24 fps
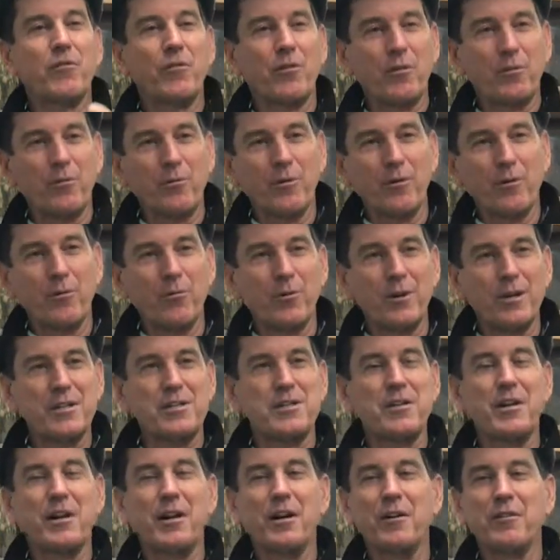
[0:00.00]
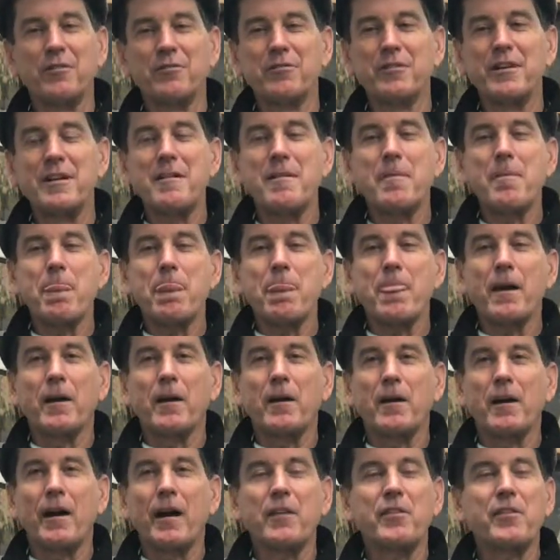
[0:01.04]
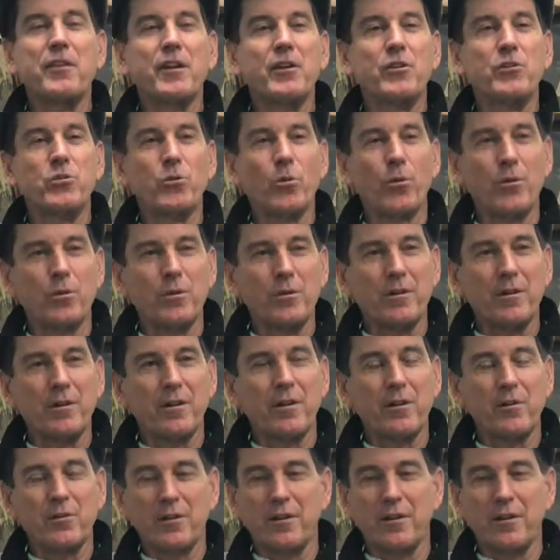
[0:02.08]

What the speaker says: for the reason of I think Jordan